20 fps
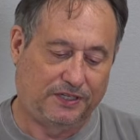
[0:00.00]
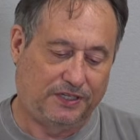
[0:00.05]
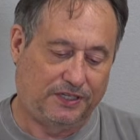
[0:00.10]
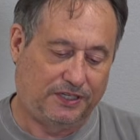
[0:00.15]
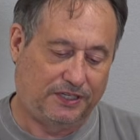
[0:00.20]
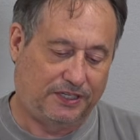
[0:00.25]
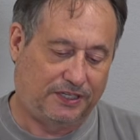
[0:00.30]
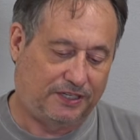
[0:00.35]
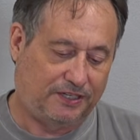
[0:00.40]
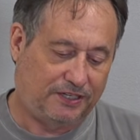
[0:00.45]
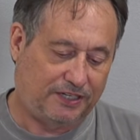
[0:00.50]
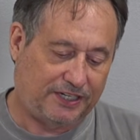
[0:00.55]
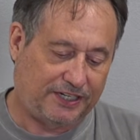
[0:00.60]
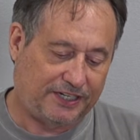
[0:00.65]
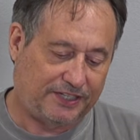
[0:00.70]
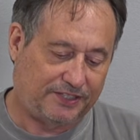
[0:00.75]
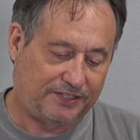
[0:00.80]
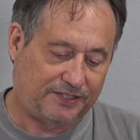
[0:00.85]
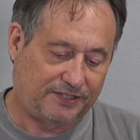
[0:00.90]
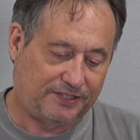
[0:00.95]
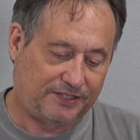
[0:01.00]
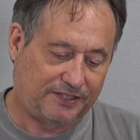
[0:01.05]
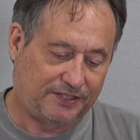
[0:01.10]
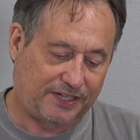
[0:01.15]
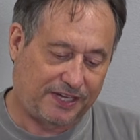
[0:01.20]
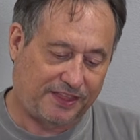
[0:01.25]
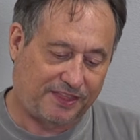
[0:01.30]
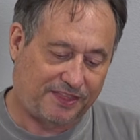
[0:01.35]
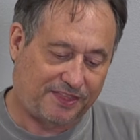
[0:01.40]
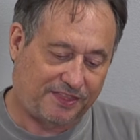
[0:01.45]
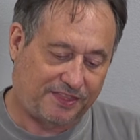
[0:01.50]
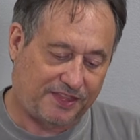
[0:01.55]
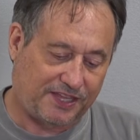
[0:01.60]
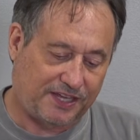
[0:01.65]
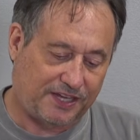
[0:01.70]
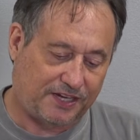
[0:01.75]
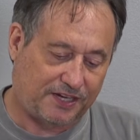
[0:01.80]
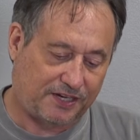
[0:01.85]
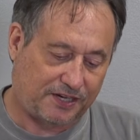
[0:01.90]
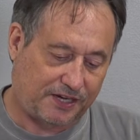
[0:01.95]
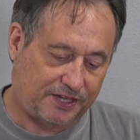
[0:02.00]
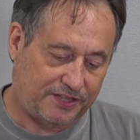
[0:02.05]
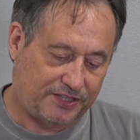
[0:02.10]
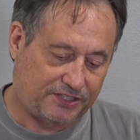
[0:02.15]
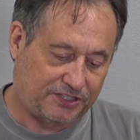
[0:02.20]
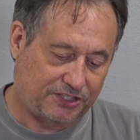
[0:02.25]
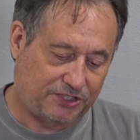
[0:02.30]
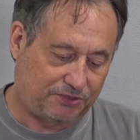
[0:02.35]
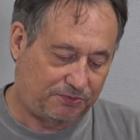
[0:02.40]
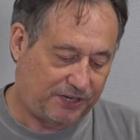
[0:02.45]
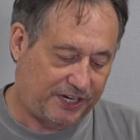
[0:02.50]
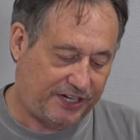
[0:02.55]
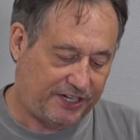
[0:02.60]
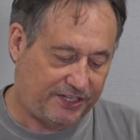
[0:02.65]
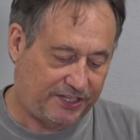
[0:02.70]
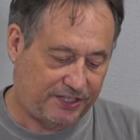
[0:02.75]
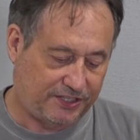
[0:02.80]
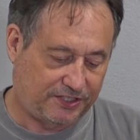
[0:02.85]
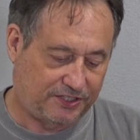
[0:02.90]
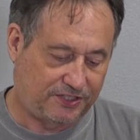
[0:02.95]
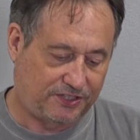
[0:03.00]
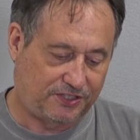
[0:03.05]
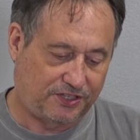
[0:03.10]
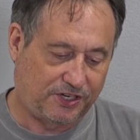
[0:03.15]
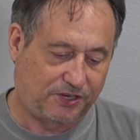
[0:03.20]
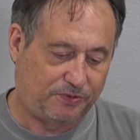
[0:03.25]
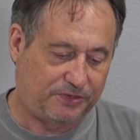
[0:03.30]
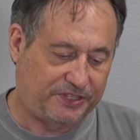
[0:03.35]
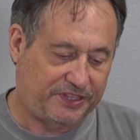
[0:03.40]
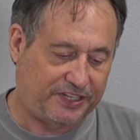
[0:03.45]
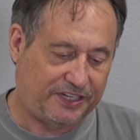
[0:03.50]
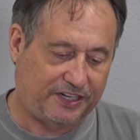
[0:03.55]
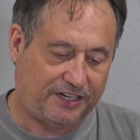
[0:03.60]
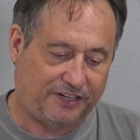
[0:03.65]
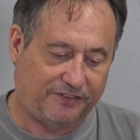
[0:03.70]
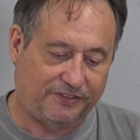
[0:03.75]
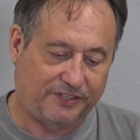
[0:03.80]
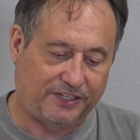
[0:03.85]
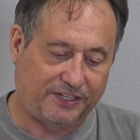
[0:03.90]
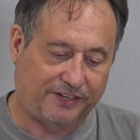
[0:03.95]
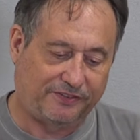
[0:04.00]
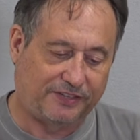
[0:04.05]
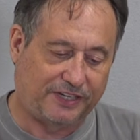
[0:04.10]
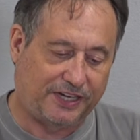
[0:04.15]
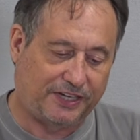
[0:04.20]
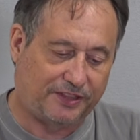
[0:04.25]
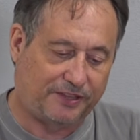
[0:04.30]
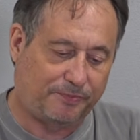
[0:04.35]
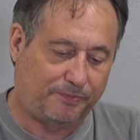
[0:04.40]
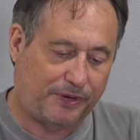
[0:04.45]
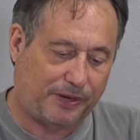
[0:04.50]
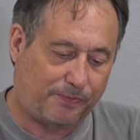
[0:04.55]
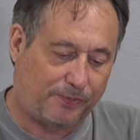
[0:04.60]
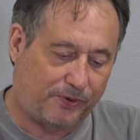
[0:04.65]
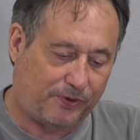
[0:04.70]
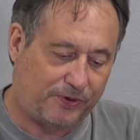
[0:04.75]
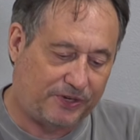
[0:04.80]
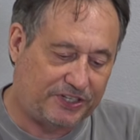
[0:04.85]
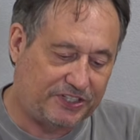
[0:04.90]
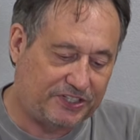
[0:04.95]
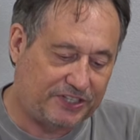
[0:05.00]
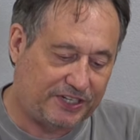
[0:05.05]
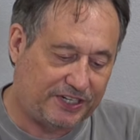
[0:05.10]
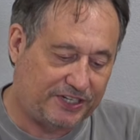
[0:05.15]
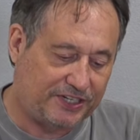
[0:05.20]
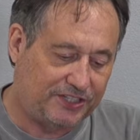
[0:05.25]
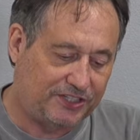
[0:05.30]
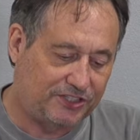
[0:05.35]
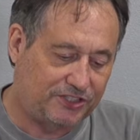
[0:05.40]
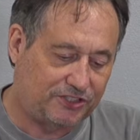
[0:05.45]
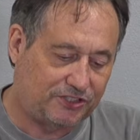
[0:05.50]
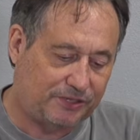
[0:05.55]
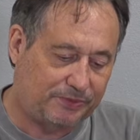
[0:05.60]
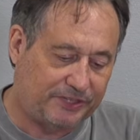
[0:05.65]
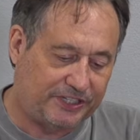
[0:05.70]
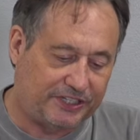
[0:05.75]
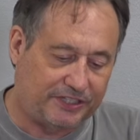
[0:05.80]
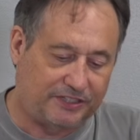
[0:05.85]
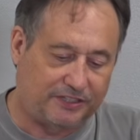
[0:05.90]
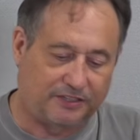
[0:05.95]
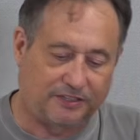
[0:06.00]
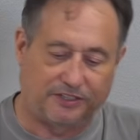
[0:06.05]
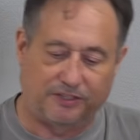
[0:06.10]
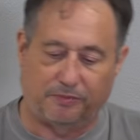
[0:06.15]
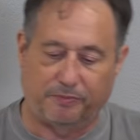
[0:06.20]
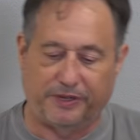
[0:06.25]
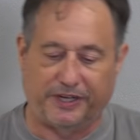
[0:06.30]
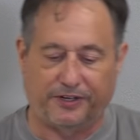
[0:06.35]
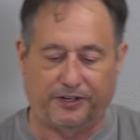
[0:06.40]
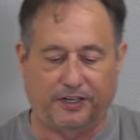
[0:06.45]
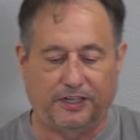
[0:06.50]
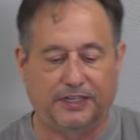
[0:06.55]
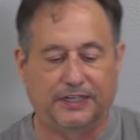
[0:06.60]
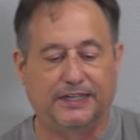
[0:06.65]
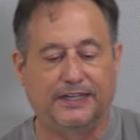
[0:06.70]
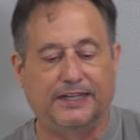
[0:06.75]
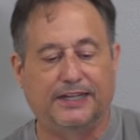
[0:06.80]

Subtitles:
All right, I think this is ready to go in the oven. I've got the pepperonis kind of distributed a little better.